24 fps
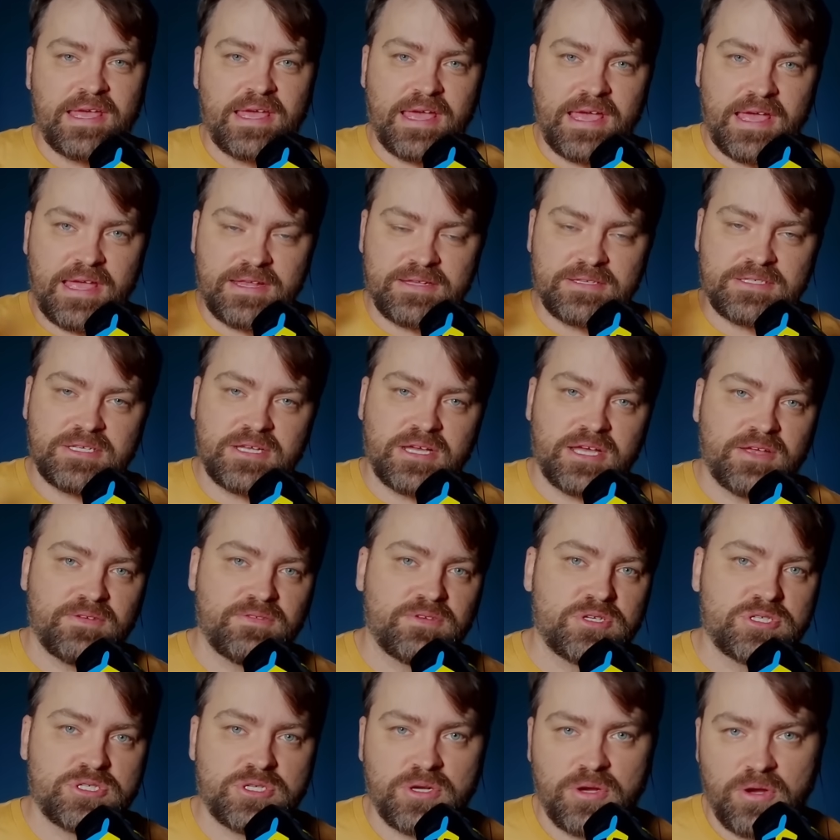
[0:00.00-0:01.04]
And I
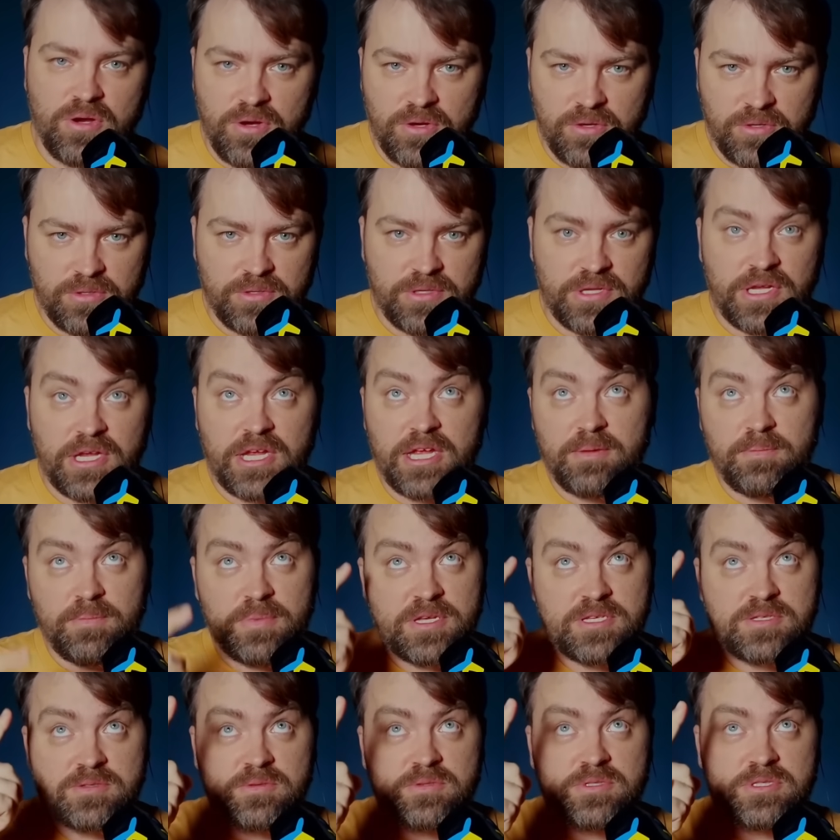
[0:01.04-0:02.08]
wish you all a
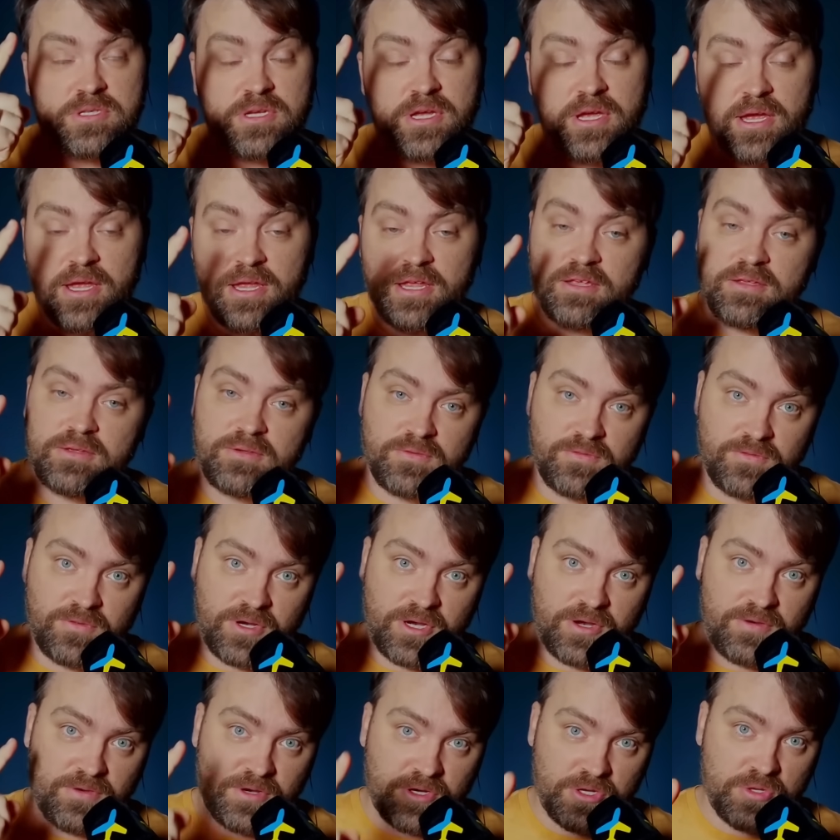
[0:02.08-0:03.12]
peaceful sky
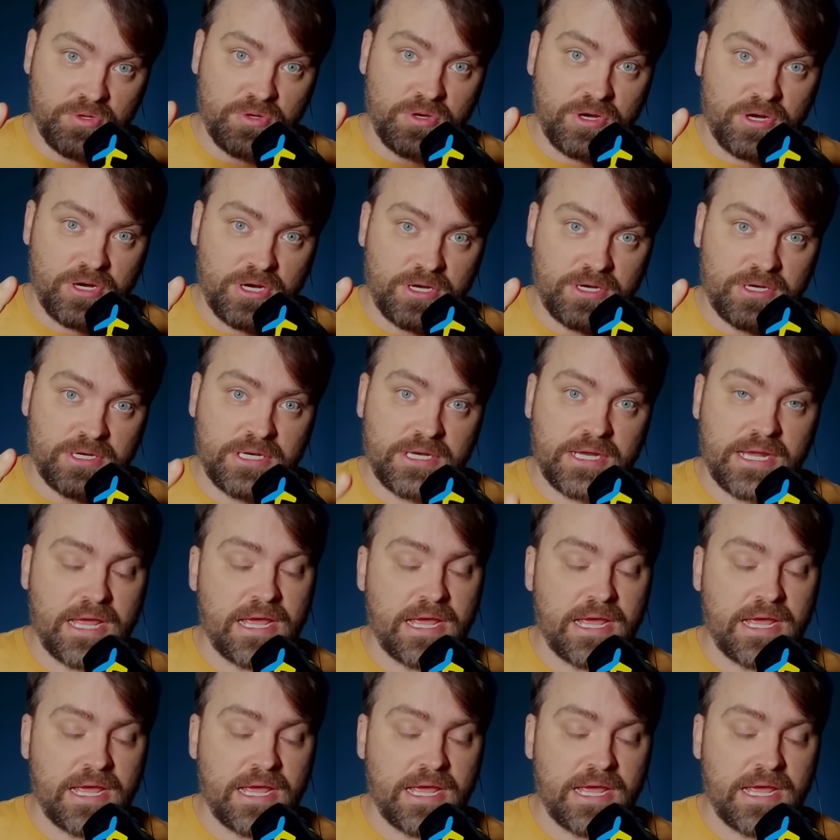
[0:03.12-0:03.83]
wherever you are,